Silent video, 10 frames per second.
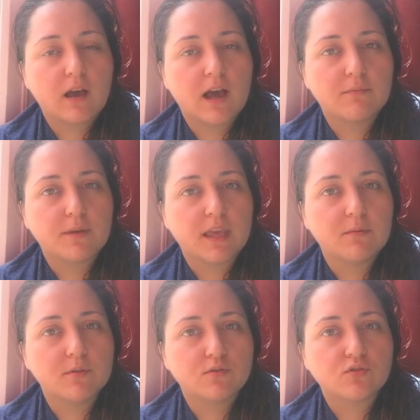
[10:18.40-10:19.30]
have been
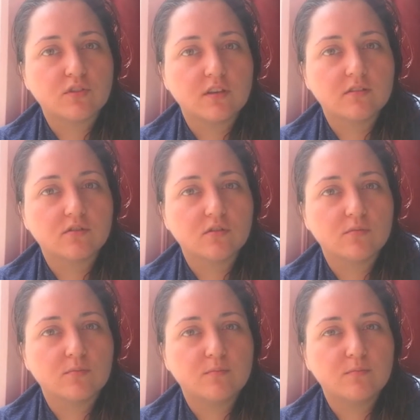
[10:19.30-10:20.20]
able to see
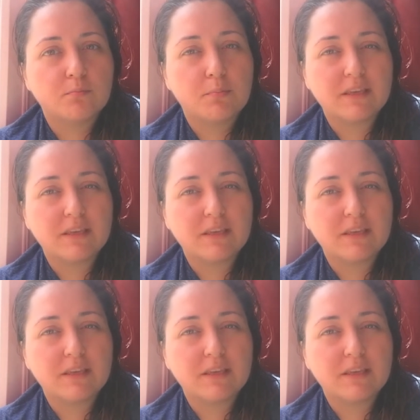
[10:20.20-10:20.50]
some